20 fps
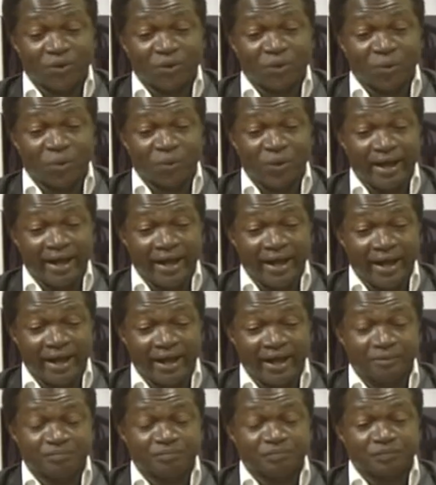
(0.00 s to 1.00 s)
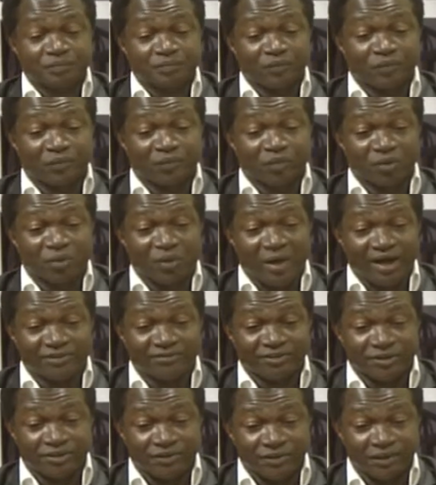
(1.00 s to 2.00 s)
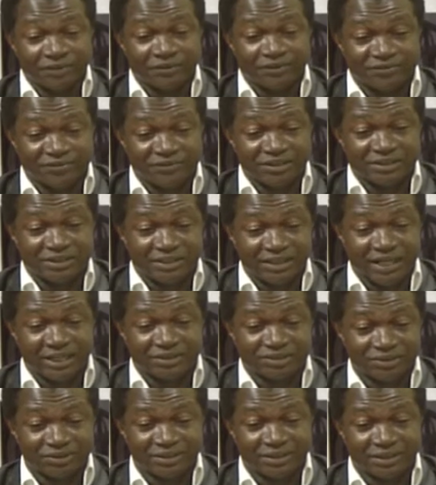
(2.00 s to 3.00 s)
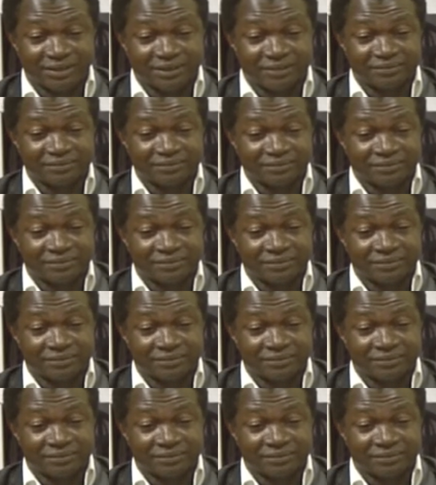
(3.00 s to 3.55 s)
where you have a lot of international